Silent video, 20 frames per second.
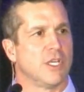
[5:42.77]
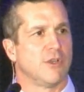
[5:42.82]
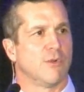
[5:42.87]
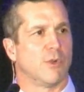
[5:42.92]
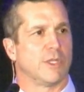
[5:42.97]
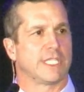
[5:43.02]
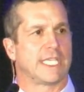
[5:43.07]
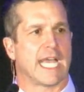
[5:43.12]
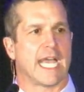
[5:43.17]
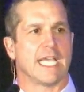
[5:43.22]

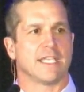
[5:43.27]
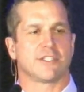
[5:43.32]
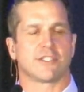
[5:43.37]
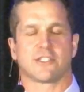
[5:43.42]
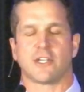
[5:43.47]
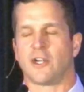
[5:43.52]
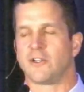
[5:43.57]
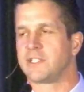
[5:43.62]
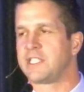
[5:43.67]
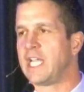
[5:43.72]
when guys
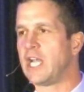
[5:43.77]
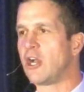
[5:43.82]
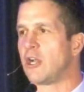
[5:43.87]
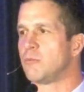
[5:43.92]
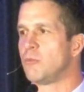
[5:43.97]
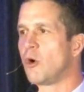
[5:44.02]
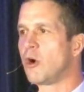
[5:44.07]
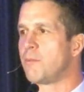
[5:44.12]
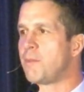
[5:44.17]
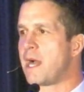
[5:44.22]
start caring
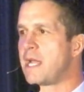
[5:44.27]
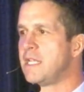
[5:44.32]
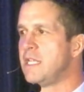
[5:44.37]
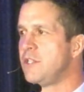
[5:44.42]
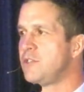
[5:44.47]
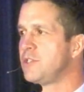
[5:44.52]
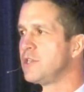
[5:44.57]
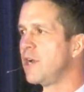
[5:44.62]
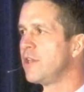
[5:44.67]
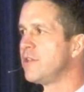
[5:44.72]
more about
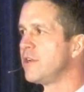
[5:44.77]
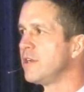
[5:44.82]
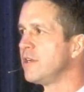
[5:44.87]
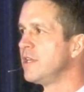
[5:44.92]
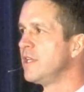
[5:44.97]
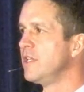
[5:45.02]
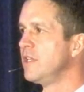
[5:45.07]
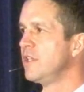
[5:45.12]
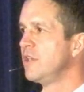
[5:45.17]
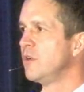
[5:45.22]
each other
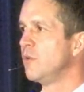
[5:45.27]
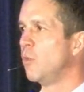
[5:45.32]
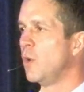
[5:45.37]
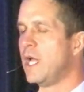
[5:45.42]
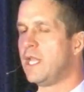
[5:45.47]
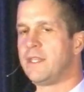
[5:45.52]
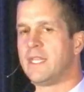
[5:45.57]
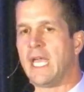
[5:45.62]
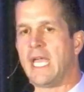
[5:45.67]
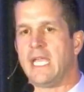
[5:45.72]

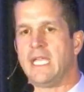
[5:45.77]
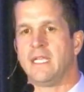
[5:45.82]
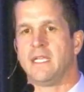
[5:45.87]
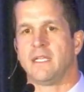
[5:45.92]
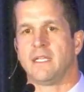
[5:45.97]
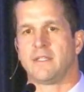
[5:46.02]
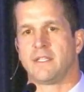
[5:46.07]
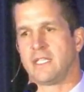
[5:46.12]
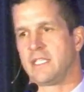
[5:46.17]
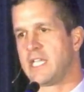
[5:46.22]

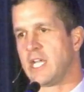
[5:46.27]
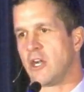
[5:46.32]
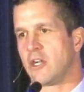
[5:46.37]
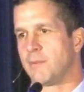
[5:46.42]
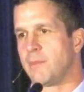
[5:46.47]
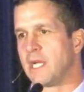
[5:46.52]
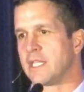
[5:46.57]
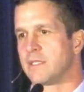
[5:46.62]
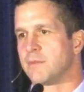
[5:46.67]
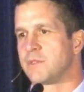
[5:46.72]
than caring
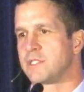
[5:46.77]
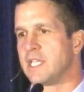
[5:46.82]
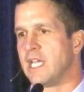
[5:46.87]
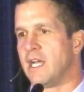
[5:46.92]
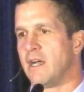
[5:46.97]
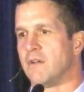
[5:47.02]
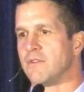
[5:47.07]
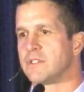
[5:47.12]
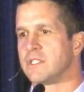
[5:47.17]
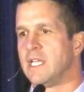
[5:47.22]
about
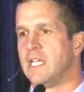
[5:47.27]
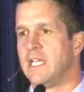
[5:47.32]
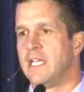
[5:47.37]
themselves.